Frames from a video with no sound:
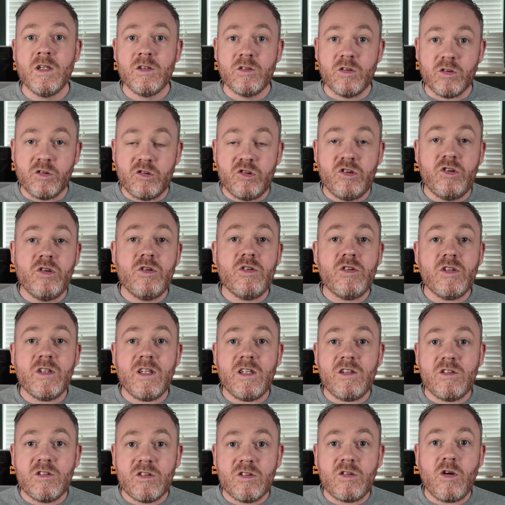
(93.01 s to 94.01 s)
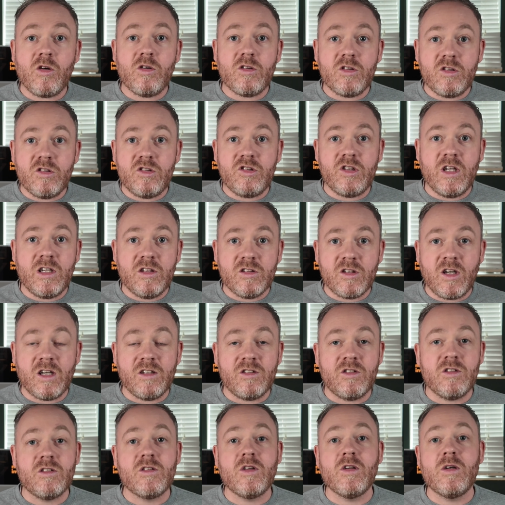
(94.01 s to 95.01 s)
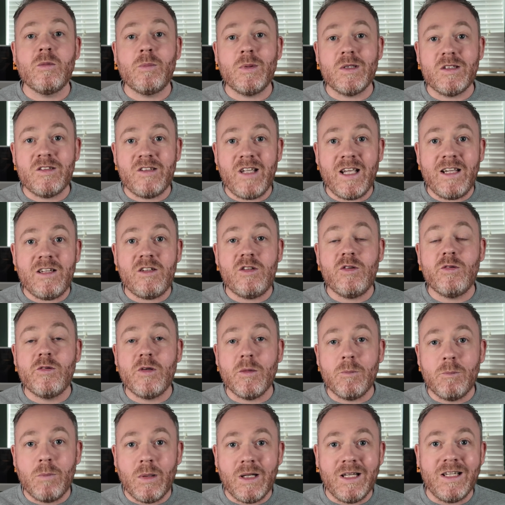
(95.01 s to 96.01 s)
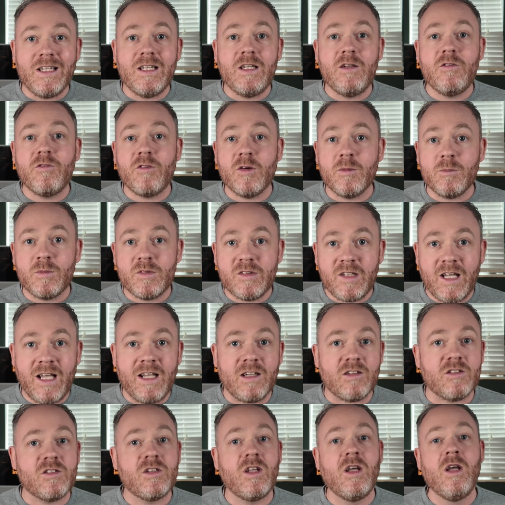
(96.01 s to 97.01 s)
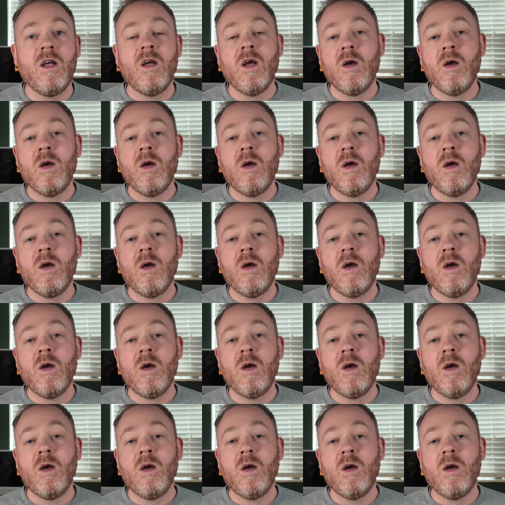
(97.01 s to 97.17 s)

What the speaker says: So choosing a stocks and shares ISA is going to protect you completely from tax.